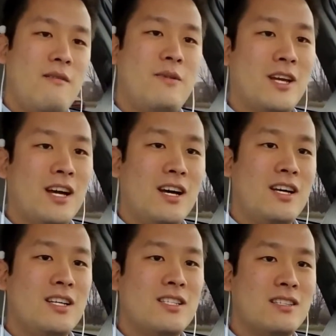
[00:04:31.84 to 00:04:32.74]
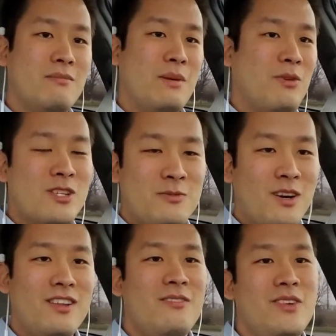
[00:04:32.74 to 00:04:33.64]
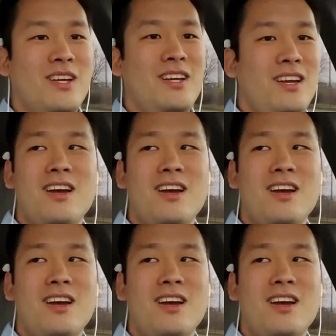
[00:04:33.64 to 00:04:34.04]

because people are smarter than me,